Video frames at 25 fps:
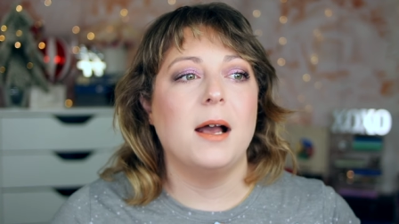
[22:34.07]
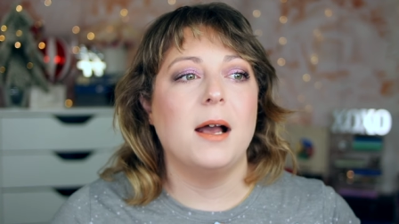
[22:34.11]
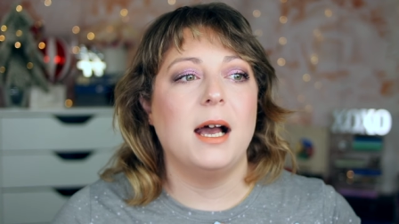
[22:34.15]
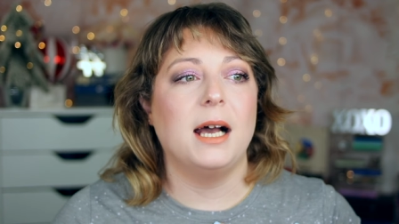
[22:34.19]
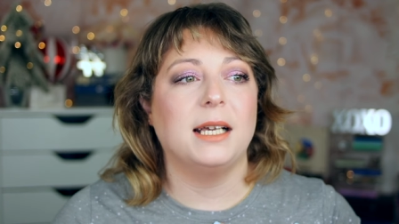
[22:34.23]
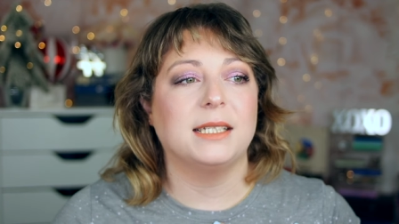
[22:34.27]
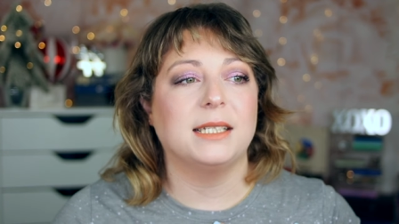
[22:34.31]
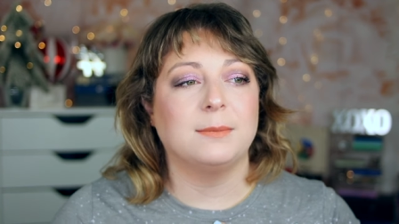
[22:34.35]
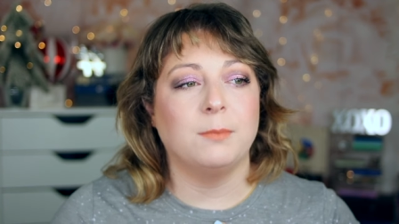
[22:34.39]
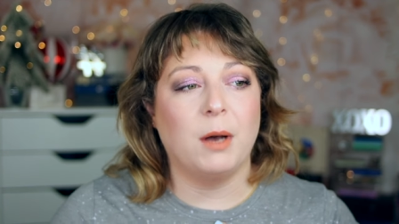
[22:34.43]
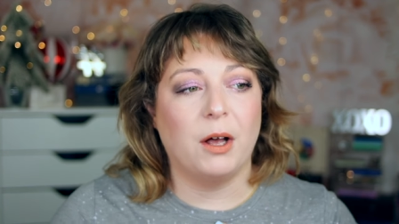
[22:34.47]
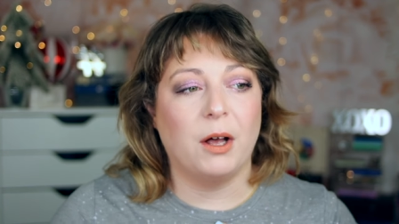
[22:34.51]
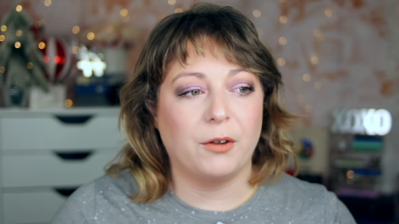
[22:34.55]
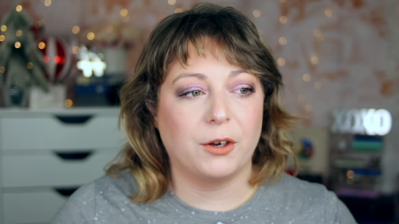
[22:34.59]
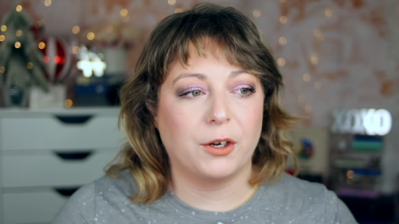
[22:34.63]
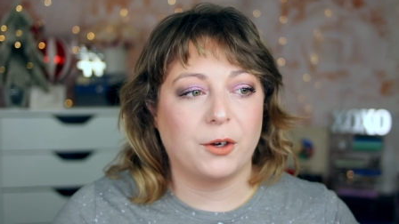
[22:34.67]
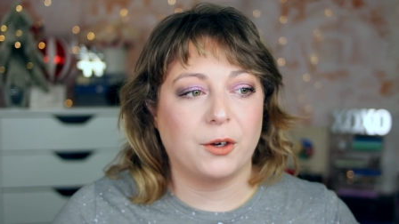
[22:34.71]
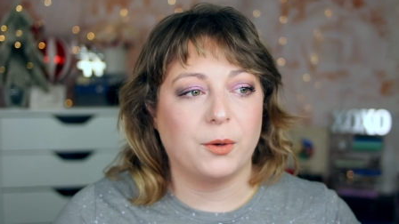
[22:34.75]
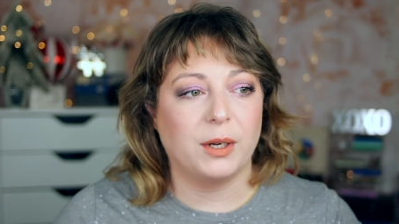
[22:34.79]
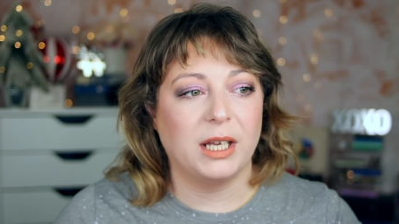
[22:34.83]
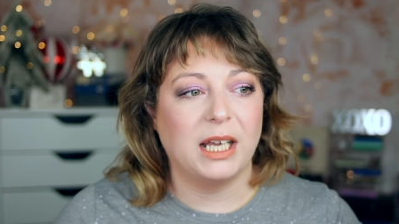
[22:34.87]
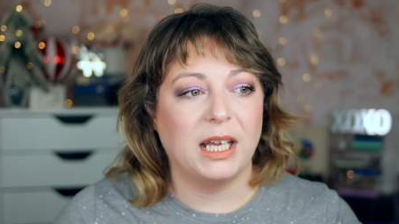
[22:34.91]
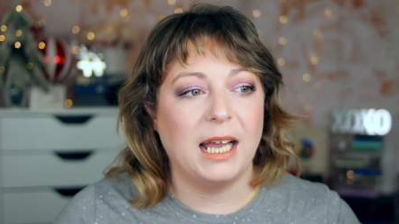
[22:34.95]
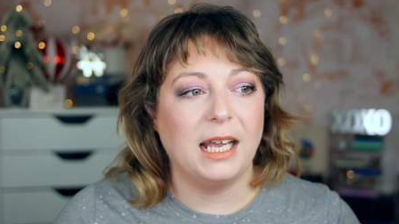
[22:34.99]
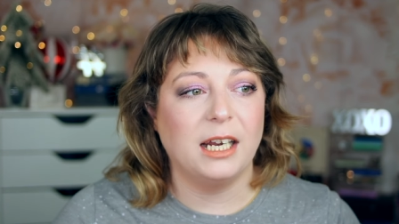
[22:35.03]
a smaller
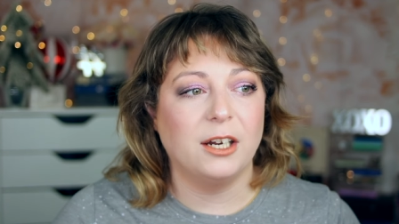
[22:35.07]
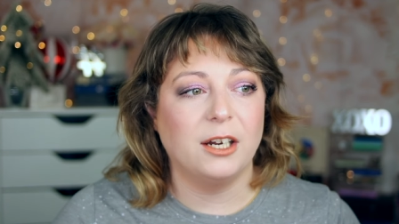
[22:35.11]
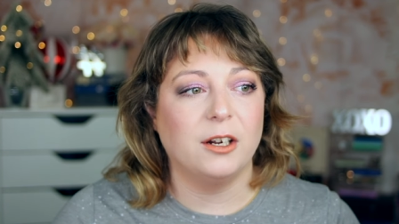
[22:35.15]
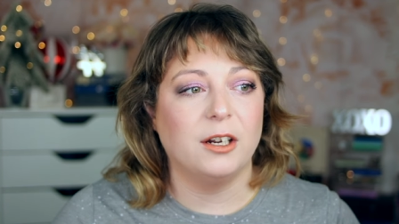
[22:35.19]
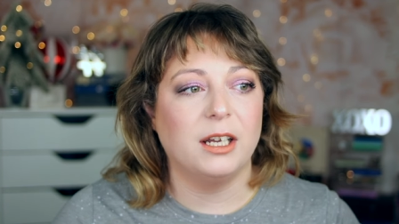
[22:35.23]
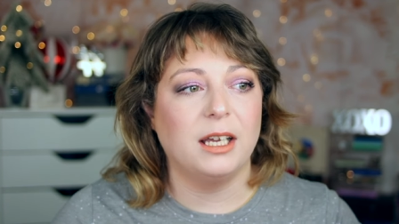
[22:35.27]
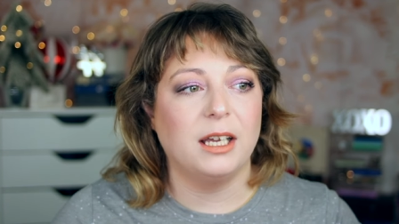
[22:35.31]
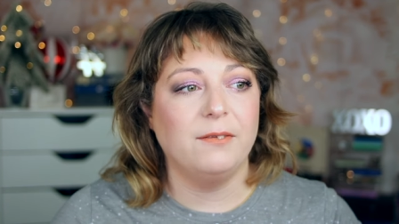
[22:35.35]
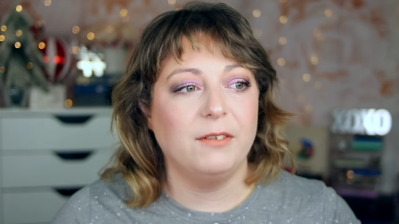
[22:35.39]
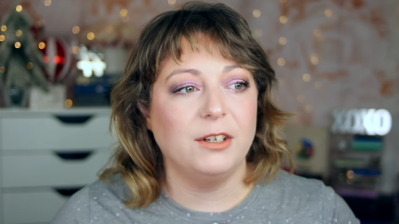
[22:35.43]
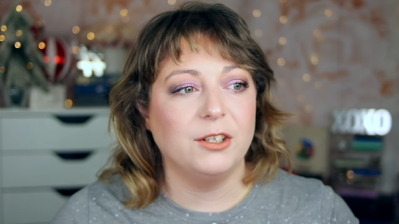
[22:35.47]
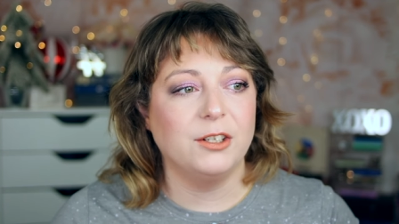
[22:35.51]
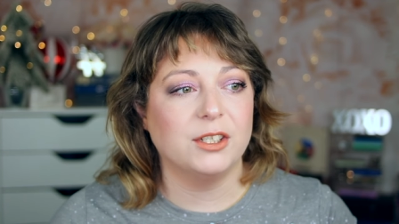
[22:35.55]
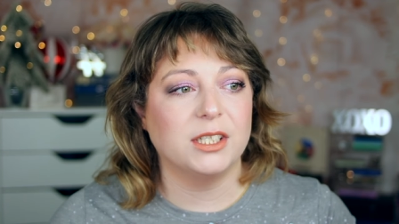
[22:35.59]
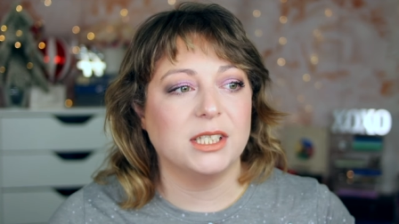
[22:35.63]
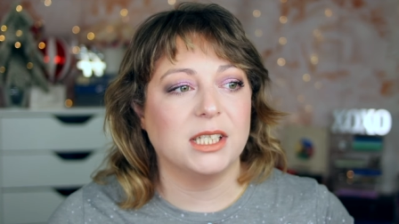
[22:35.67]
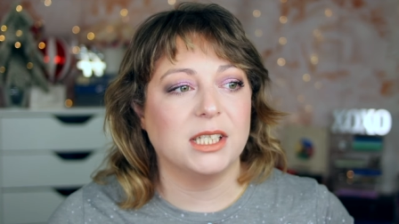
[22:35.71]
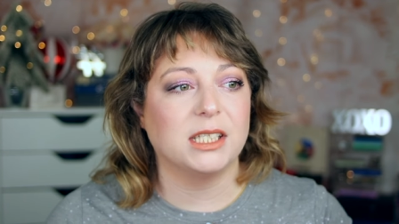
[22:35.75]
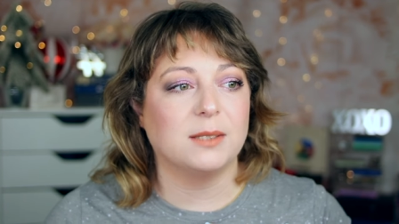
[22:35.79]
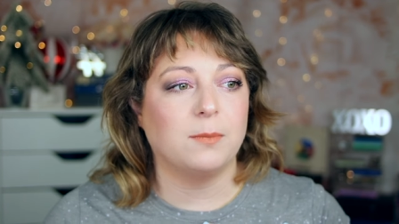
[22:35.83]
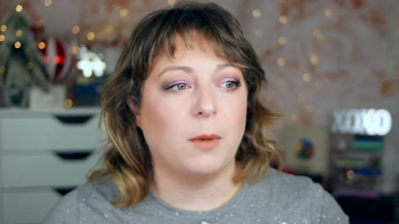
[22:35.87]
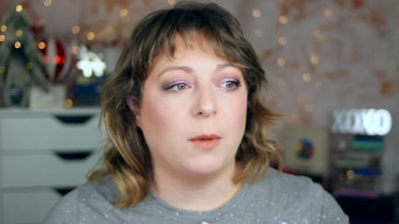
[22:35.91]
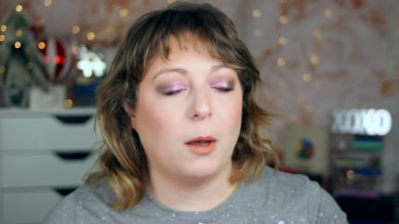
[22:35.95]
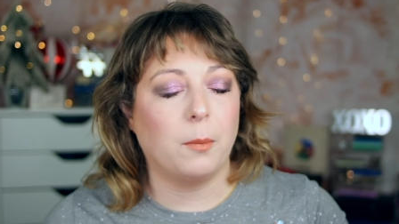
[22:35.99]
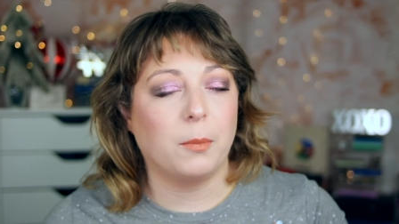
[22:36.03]
creator, even just a
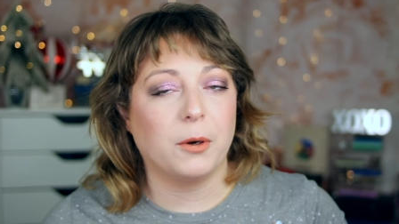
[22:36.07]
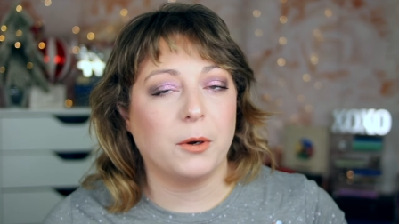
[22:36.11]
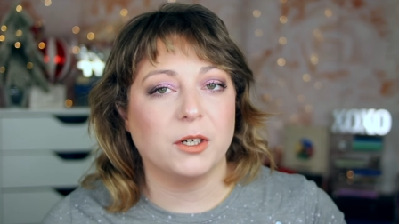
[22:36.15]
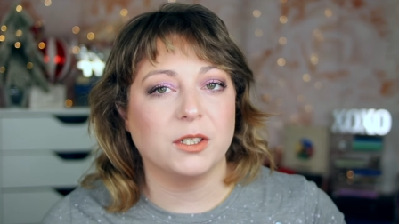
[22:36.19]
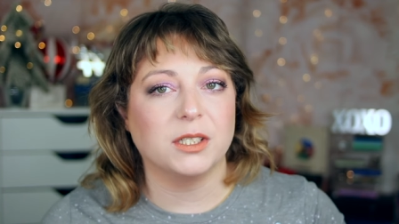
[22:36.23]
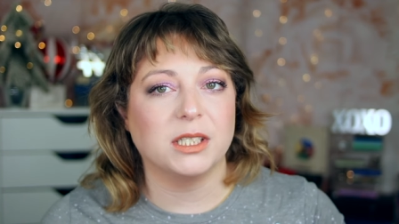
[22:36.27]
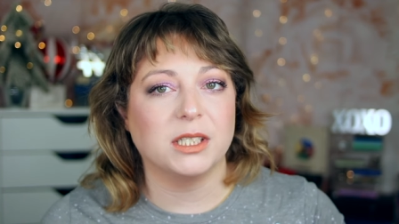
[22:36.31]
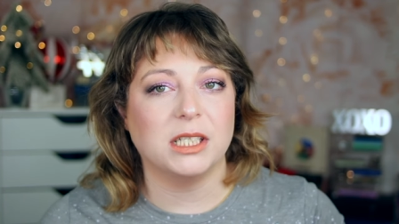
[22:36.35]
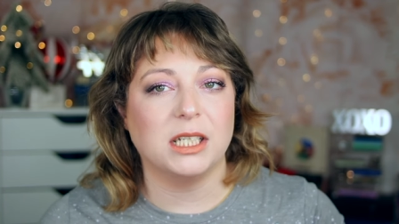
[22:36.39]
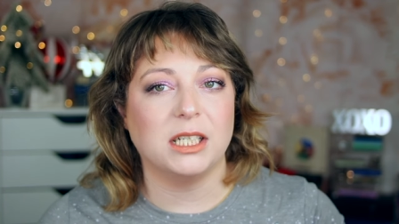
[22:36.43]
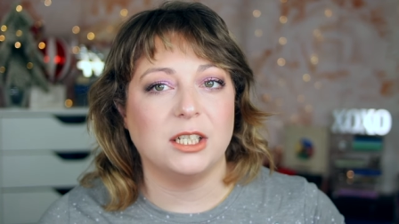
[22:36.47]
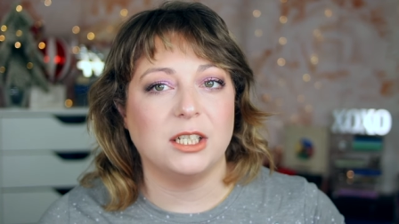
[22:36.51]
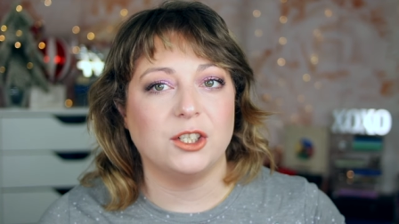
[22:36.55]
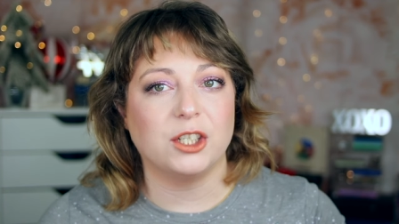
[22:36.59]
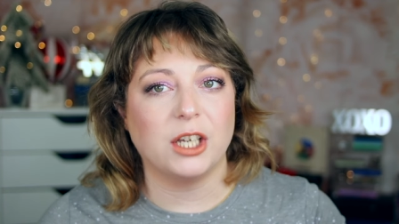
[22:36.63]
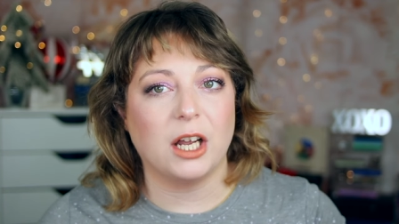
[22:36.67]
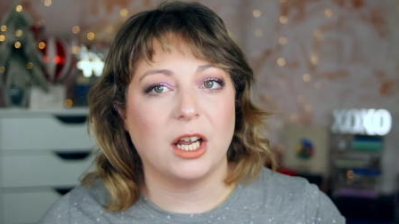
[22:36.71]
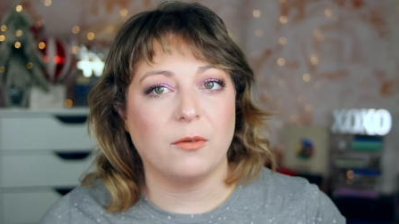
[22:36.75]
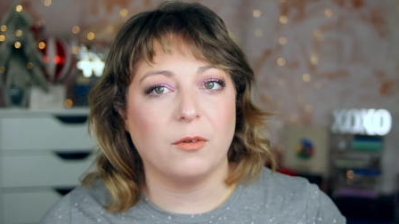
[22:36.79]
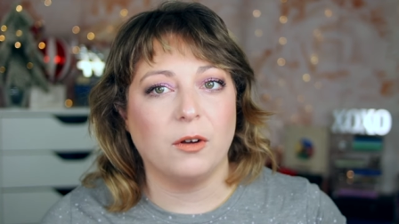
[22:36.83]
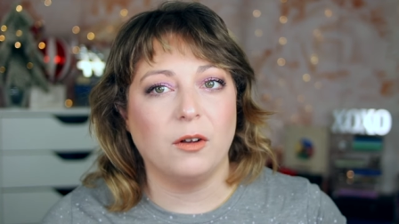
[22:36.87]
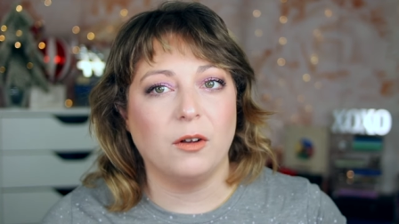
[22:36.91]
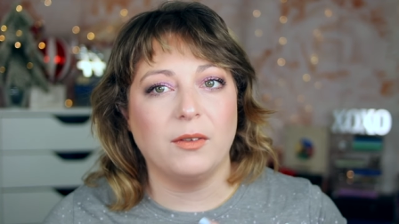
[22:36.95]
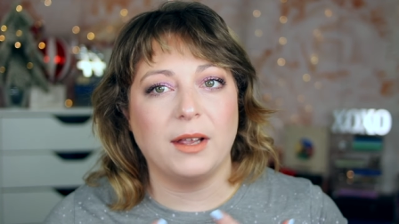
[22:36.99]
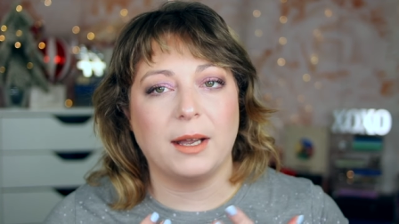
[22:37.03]
small person in
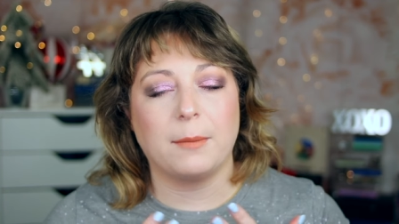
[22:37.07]
general,